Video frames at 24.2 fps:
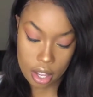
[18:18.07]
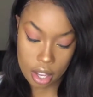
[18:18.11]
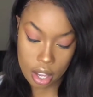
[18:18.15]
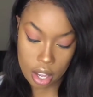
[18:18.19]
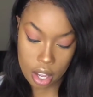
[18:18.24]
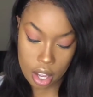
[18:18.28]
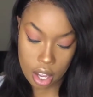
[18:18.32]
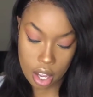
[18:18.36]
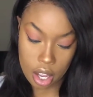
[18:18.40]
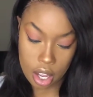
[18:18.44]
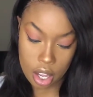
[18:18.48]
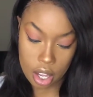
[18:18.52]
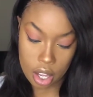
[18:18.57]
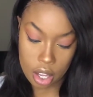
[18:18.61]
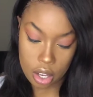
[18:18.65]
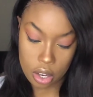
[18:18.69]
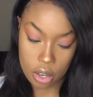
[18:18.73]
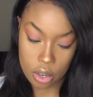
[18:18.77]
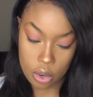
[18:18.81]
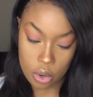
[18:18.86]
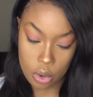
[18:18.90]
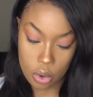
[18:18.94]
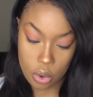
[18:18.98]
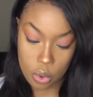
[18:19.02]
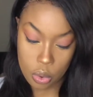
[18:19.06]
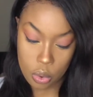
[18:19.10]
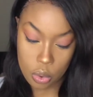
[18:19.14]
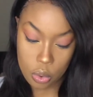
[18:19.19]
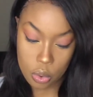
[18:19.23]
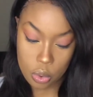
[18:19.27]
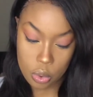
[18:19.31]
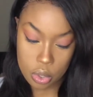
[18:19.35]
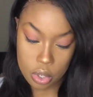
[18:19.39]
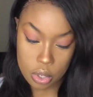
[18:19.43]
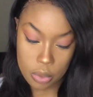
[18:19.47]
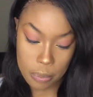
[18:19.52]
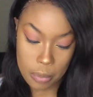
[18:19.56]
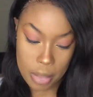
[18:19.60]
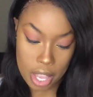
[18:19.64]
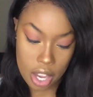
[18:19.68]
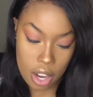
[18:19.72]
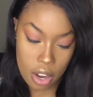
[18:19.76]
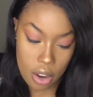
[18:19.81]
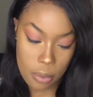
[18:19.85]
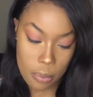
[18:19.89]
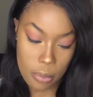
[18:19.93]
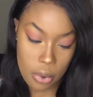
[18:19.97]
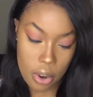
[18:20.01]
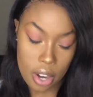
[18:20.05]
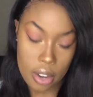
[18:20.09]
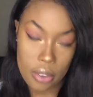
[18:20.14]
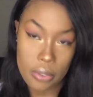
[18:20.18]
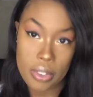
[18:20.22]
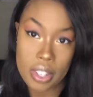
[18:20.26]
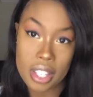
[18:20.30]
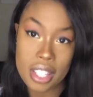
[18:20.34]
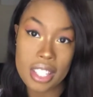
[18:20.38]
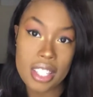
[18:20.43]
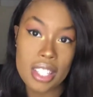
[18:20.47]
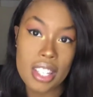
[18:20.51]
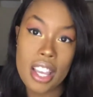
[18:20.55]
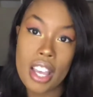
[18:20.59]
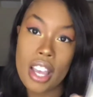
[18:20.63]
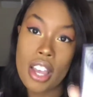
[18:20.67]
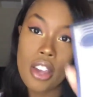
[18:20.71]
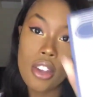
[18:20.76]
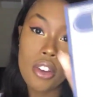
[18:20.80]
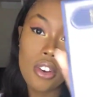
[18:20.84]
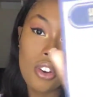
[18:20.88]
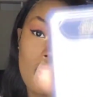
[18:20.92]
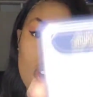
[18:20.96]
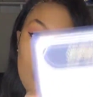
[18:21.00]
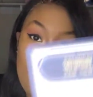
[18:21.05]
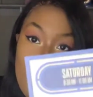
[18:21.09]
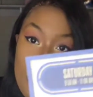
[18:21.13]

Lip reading: newsmaker breakfast. Don't know what